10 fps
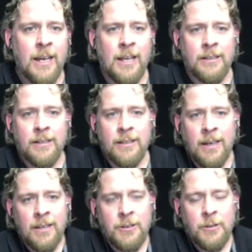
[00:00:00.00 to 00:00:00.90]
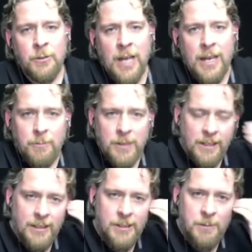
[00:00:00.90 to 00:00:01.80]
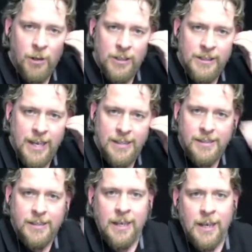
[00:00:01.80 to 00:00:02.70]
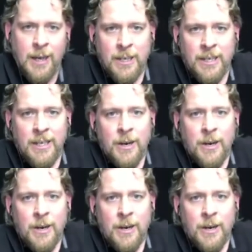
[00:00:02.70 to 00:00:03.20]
And to do that, we did a small test setup.